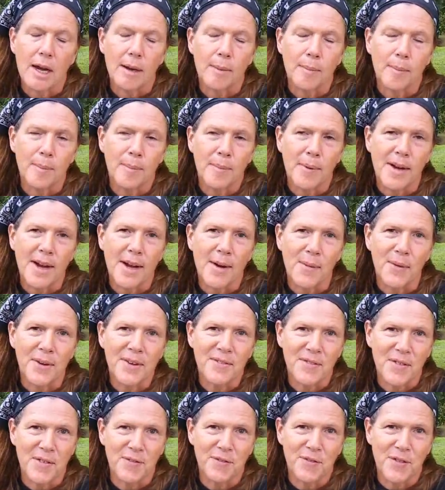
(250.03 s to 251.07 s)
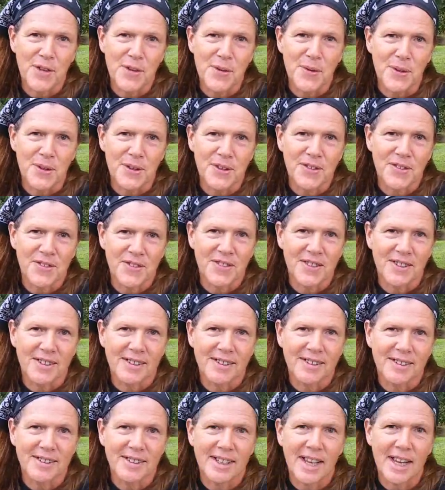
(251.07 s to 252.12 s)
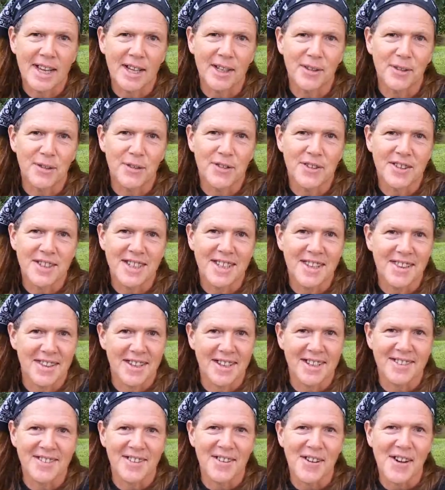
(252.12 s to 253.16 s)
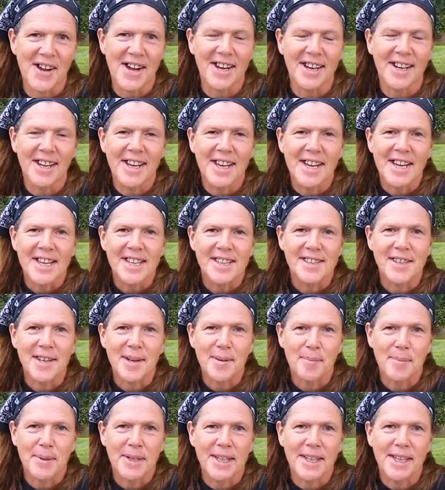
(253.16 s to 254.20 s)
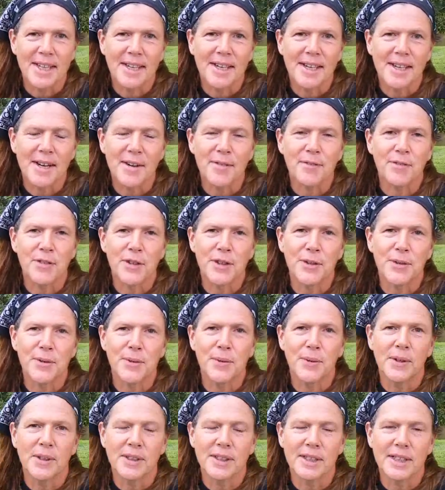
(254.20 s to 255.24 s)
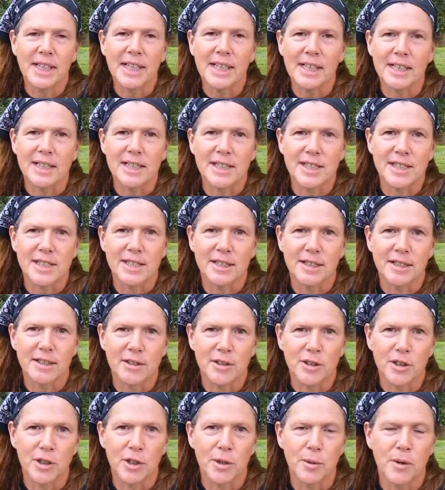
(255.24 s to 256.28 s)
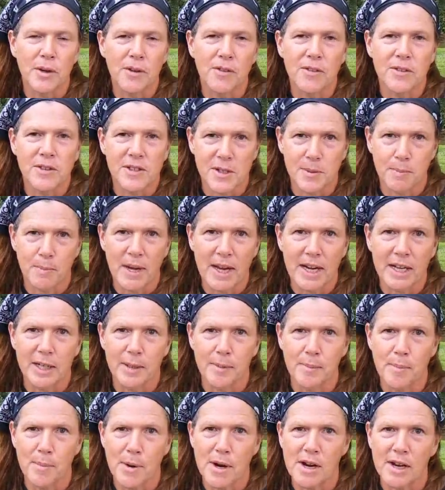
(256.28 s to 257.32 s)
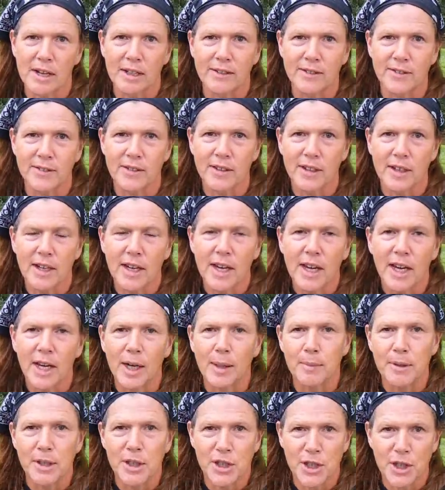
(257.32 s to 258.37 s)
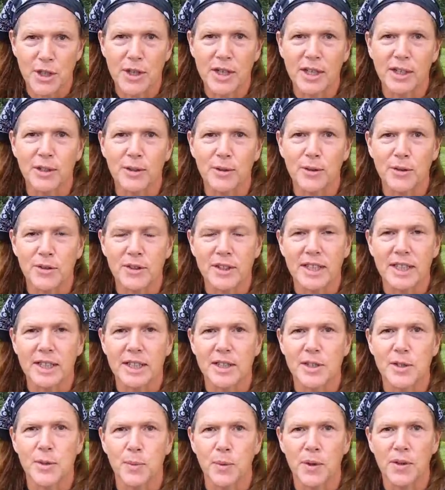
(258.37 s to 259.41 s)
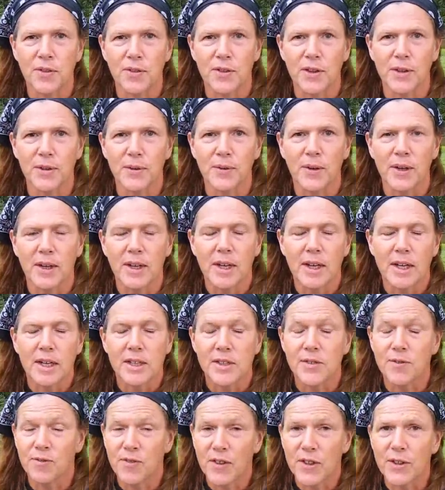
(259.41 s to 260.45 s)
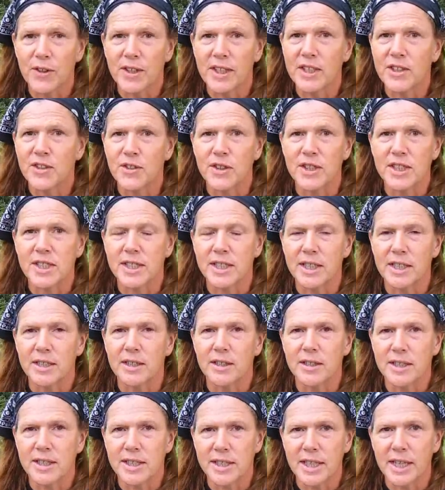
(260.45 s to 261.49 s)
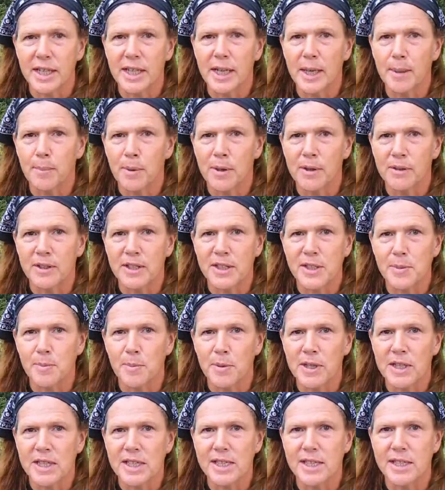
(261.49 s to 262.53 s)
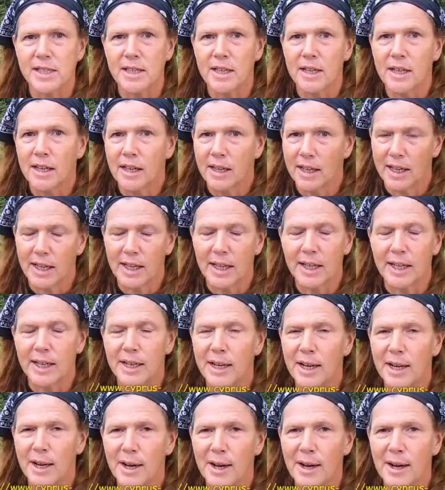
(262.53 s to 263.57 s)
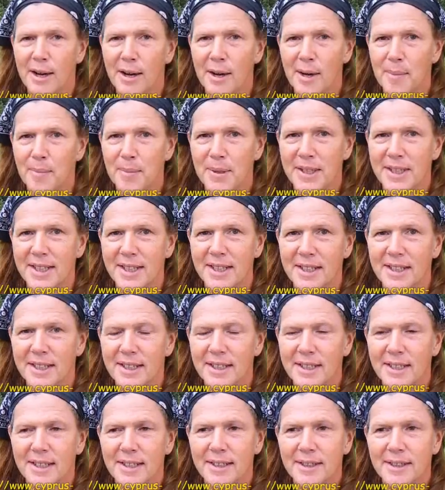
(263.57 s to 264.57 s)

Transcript: Um, one of the viewers LOC, thanks a lot, sent me a few links to do with sphagnum moss. And I'll be sharing those links with you. It's very interesting to study up on this moss and I'll be